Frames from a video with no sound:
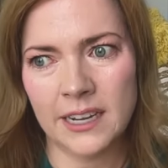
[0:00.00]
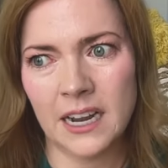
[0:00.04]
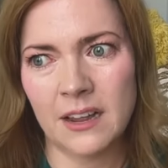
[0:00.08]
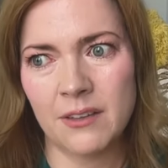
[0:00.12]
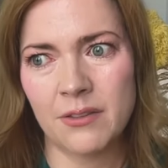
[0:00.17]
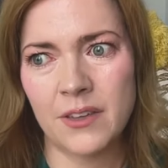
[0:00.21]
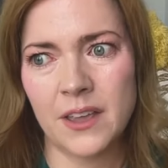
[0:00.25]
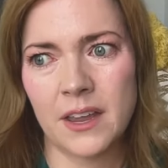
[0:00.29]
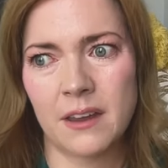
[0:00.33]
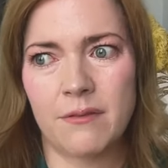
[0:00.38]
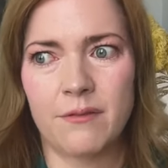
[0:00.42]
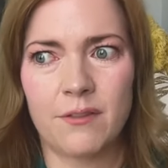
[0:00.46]
And I
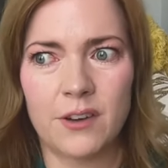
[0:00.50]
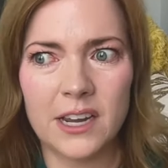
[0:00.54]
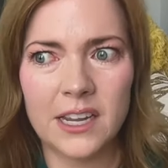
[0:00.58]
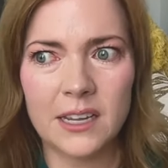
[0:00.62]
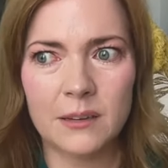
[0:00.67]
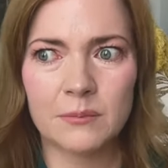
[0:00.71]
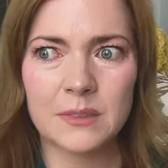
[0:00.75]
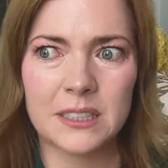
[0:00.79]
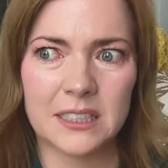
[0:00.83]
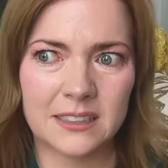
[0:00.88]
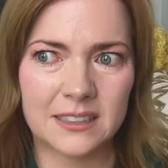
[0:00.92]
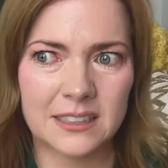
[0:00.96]
think for
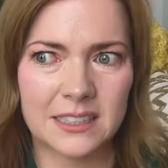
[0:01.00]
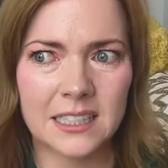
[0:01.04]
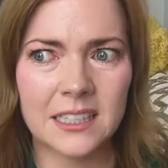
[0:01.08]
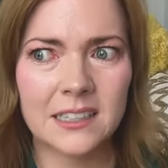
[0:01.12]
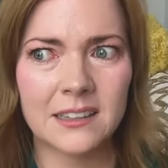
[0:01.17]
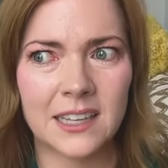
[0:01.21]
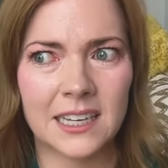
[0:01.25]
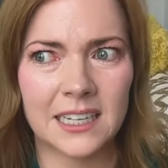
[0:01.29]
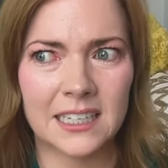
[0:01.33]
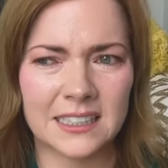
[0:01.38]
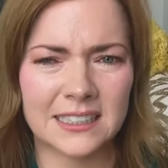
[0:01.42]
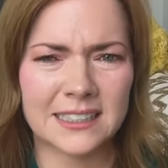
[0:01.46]
him to
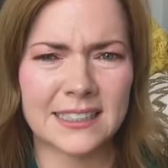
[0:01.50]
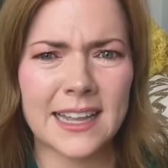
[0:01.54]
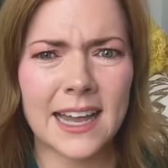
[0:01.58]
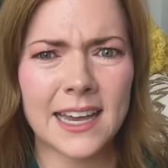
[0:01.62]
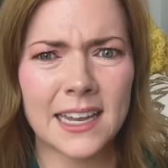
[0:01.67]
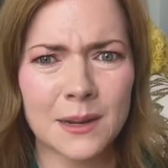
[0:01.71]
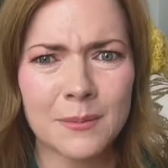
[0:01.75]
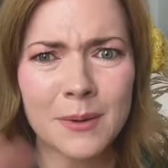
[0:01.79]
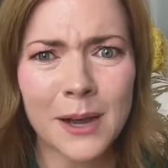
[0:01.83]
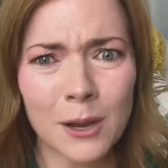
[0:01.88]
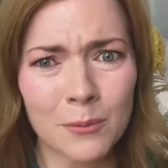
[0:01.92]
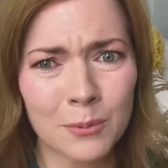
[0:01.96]
see that it's
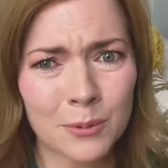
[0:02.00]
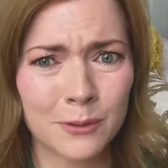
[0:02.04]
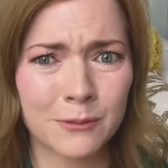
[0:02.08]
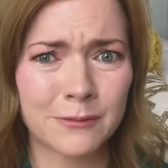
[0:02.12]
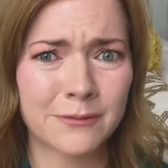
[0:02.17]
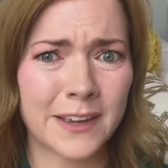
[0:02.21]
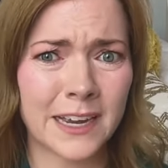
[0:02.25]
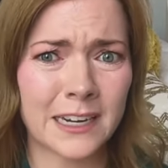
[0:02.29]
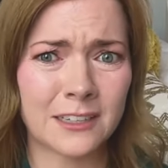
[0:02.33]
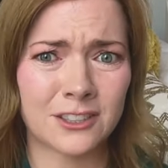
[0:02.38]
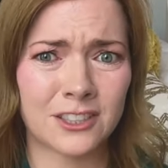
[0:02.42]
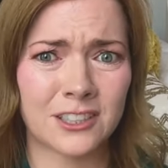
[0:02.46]
not about
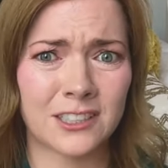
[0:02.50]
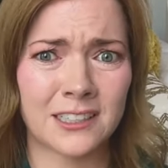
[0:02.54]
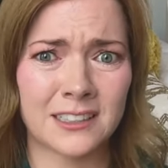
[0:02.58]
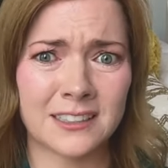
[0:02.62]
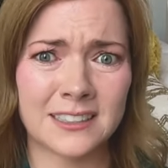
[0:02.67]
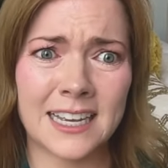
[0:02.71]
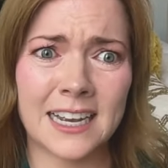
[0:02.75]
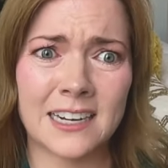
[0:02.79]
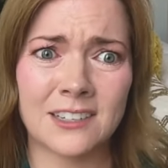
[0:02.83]
perfection, it's